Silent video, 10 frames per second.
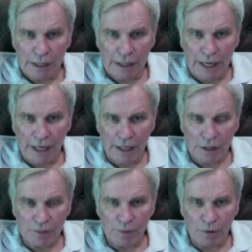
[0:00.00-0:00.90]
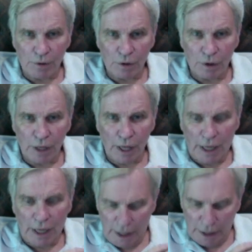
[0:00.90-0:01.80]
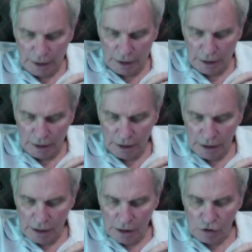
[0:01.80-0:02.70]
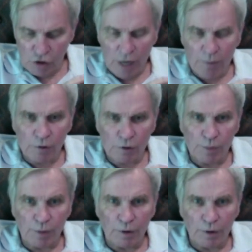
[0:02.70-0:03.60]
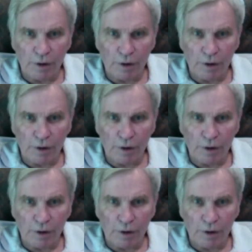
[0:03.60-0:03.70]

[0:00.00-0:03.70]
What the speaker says: Gettysburg and Chambersburg.